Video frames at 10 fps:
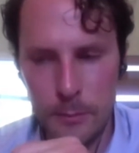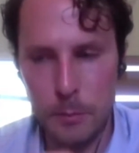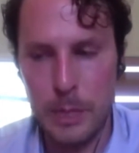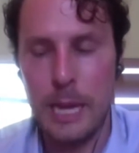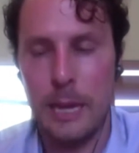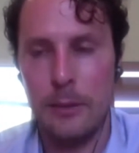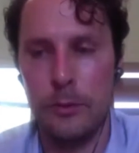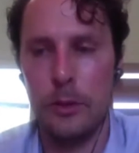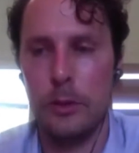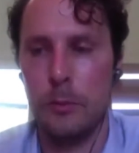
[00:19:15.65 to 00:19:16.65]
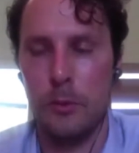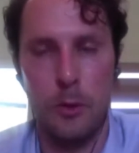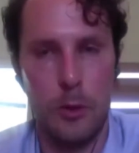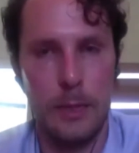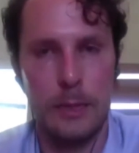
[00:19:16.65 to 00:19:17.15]
behavior and
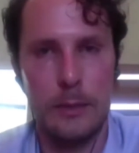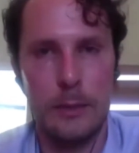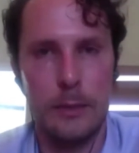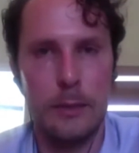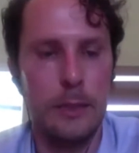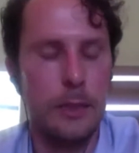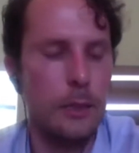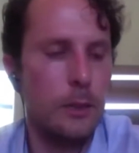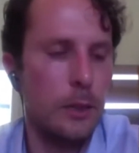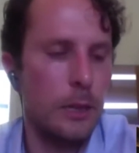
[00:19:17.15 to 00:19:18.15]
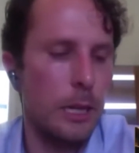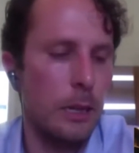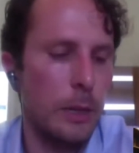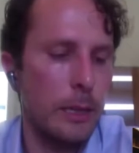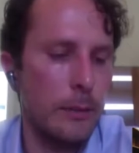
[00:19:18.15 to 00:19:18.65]
performance
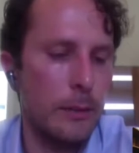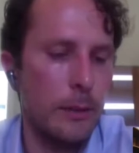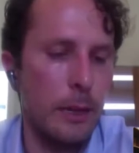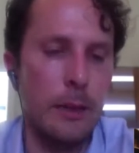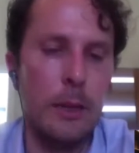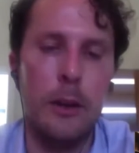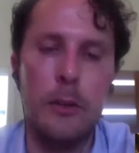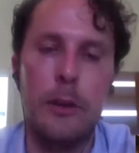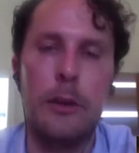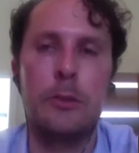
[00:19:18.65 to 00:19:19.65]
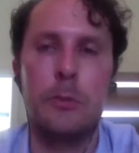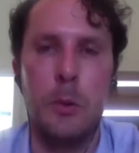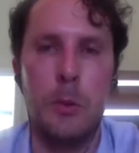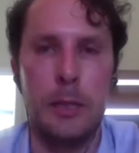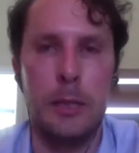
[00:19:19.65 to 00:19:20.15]
with, and then other areas
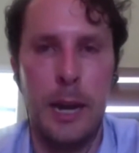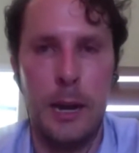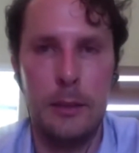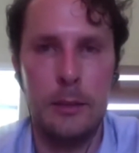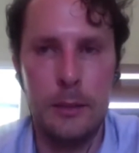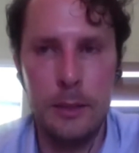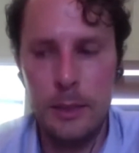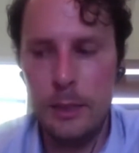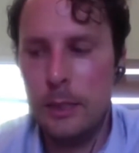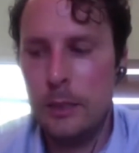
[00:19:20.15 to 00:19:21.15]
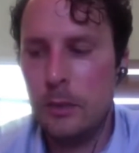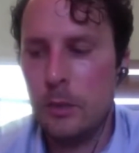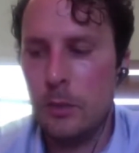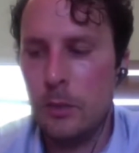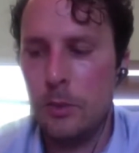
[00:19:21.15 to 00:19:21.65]
where we're not.
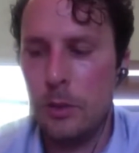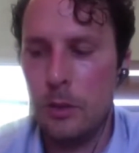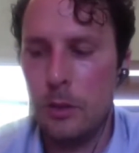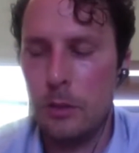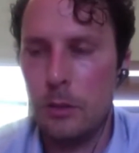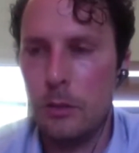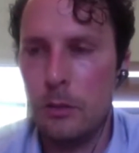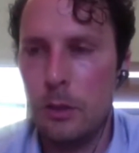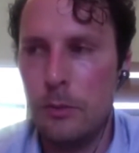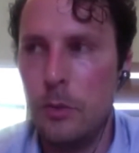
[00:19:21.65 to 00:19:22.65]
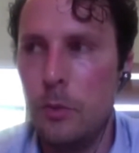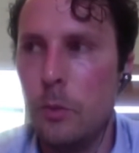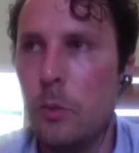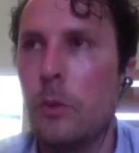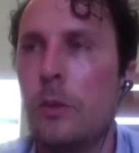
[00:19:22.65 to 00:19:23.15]
So if you're
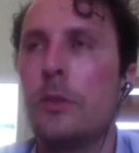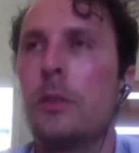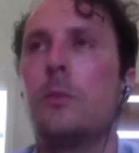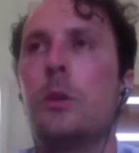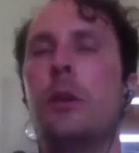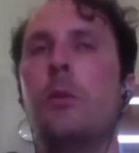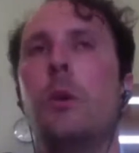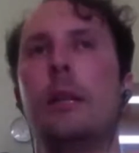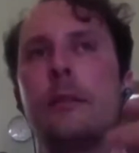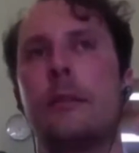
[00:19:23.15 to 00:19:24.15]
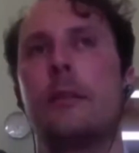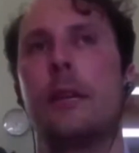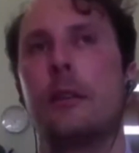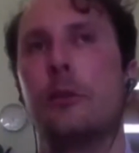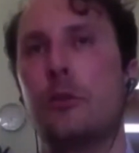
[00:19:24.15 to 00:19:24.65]
someone that wants to
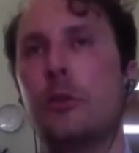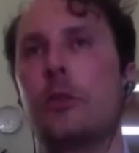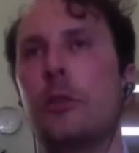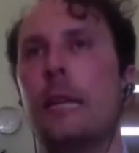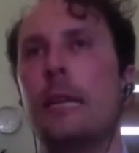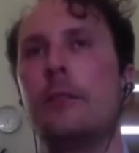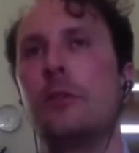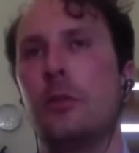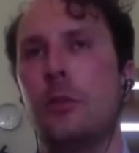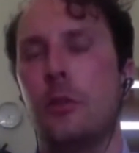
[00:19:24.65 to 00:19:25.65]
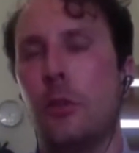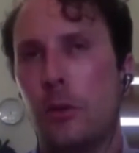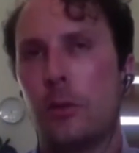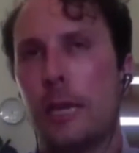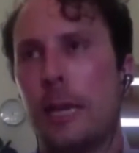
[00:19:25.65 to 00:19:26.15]
take nutrition into your
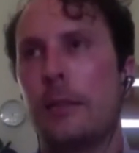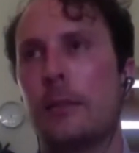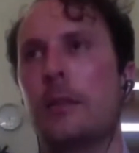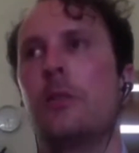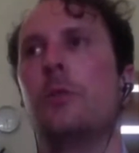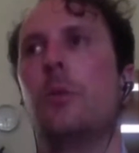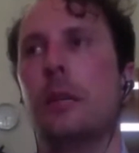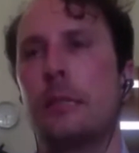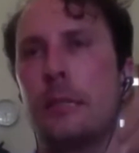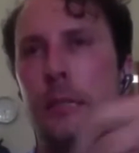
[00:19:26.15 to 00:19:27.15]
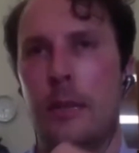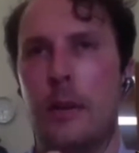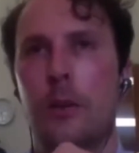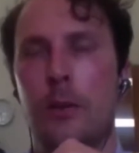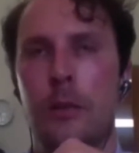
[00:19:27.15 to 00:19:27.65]
own hands and you want to
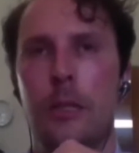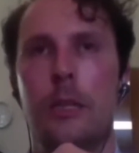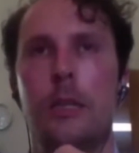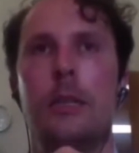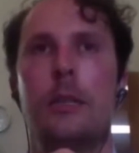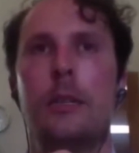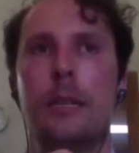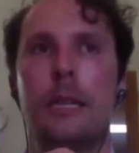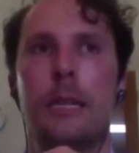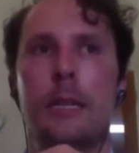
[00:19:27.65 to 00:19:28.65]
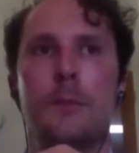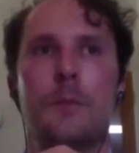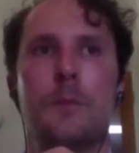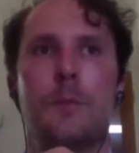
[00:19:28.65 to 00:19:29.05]
know, and